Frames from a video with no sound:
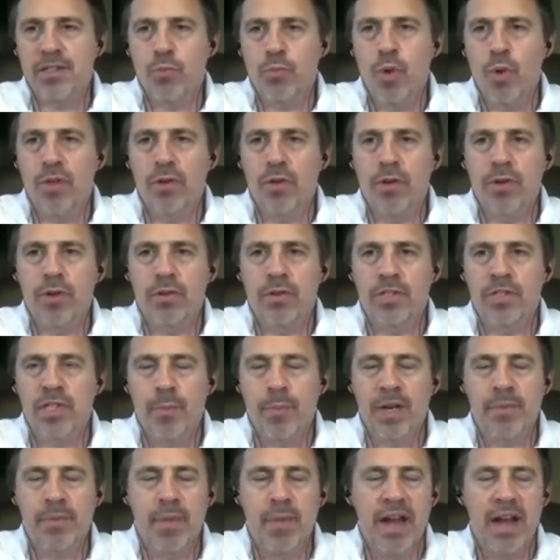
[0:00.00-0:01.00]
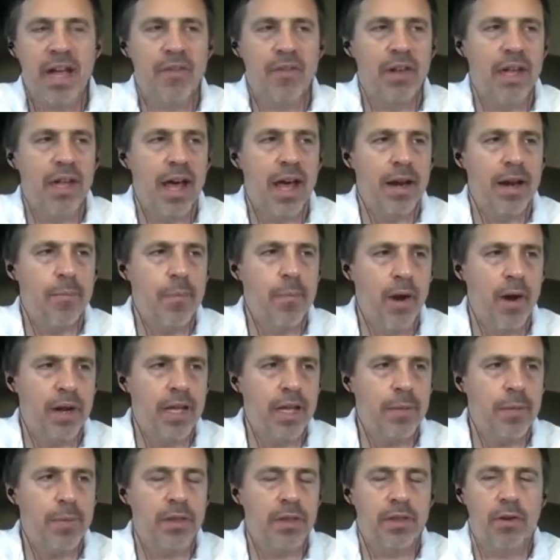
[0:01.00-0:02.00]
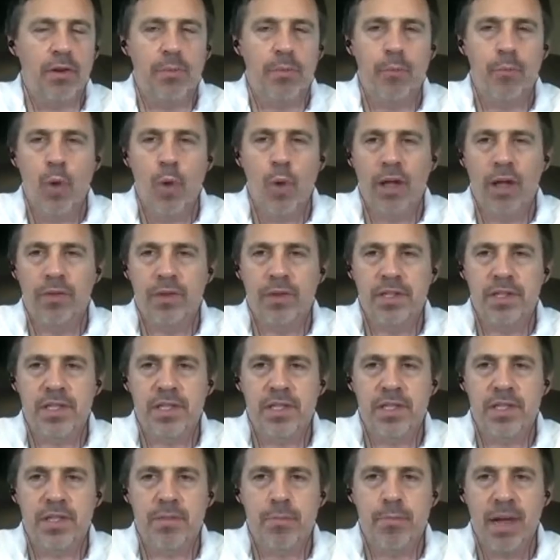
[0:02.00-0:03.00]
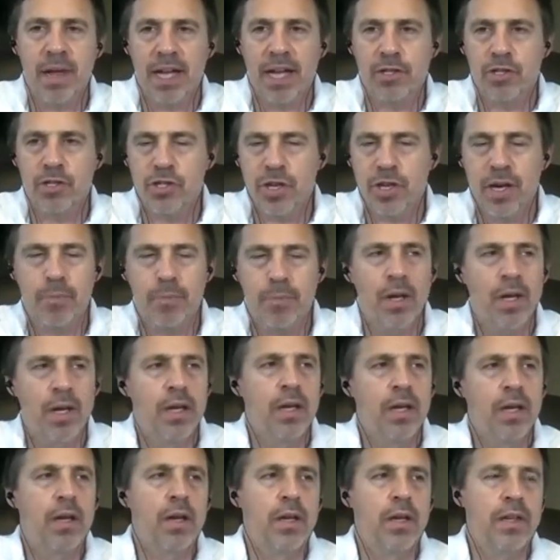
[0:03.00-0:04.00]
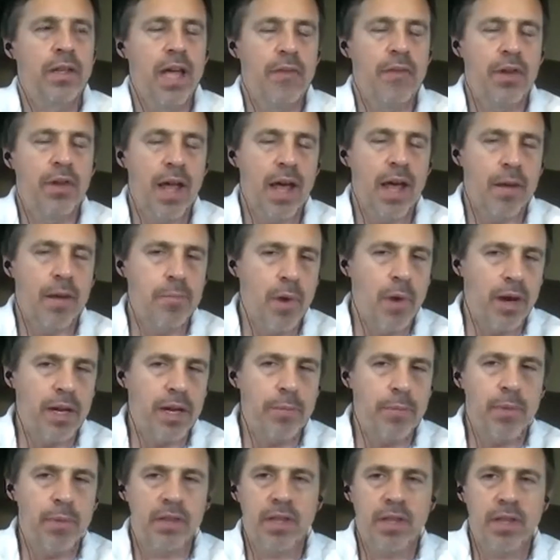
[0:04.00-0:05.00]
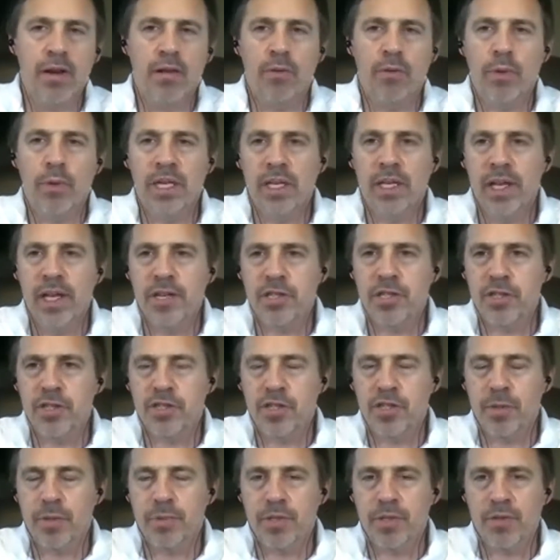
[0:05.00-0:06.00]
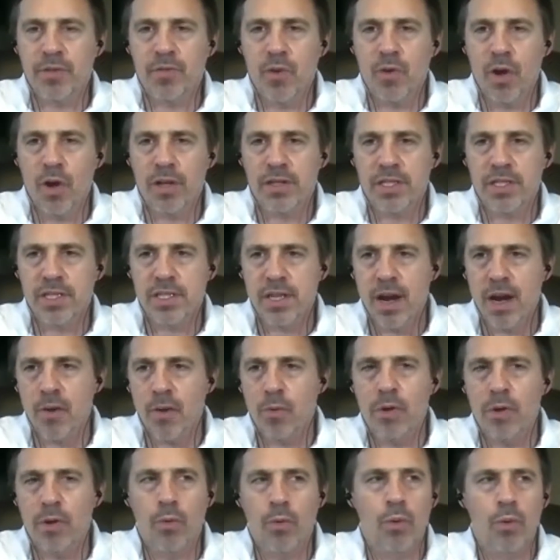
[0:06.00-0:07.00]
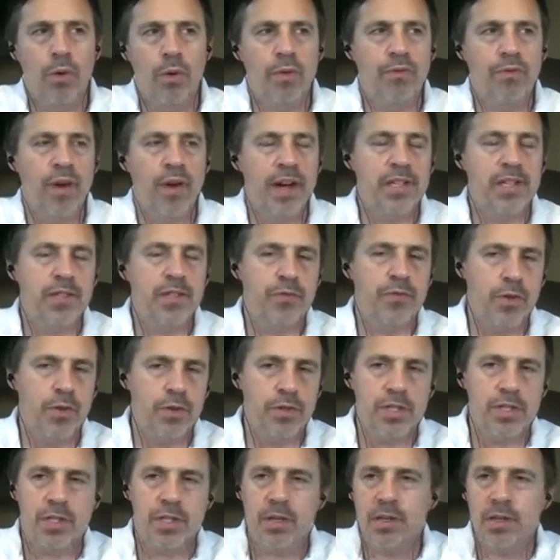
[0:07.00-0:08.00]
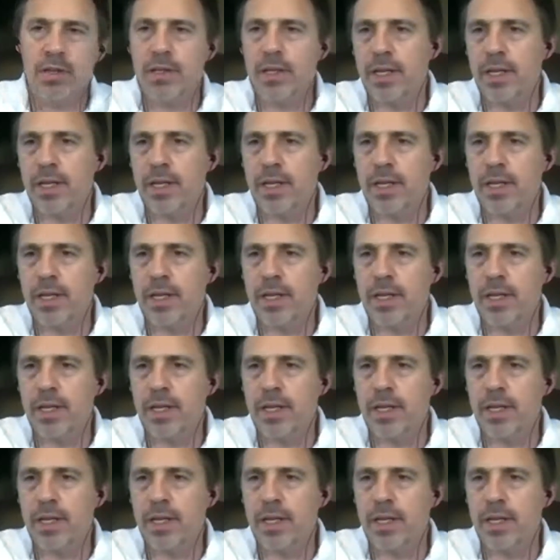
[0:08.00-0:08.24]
Whether somebody might have a lot of money, but their wellness is in bad shape. They have a lot of money, but their relationships have gone sour, or vice versa.